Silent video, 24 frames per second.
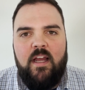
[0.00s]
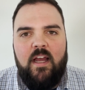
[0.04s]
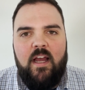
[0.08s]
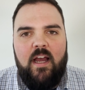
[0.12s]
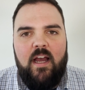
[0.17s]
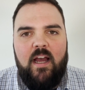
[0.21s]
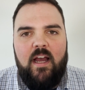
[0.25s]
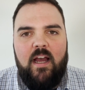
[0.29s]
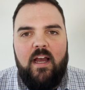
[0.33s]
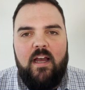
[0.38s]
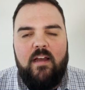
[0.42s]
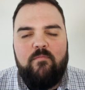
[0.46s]

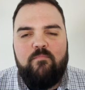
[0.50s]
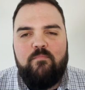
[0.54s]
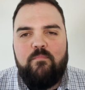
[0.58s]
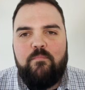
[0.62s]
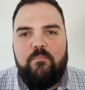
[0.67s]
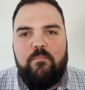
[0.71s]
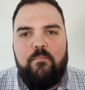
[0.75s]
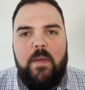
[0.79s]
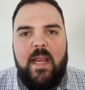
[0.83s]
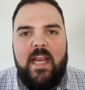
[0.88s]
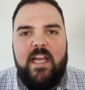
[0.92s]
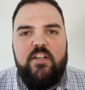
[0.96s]

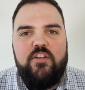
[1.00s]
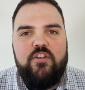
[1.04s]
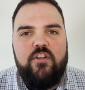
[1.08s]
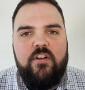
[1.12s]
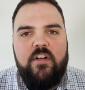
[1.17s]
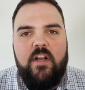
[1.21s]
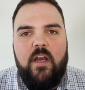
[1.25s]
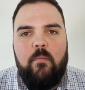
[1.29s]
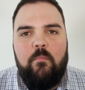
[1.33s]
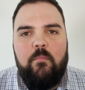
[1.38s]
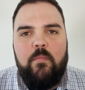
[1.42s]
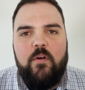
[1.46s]
Pager
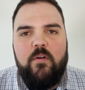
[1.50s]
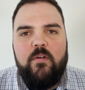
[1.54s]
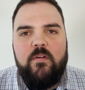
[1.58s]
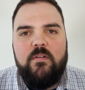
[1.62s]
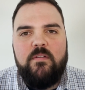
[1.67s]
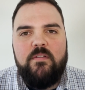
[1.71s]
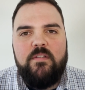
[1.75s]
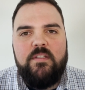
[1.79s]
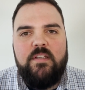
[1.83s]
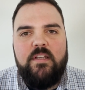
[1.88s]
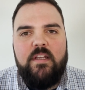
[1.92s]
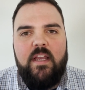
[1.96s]

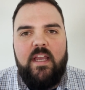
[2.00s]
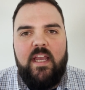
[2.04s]
numbers,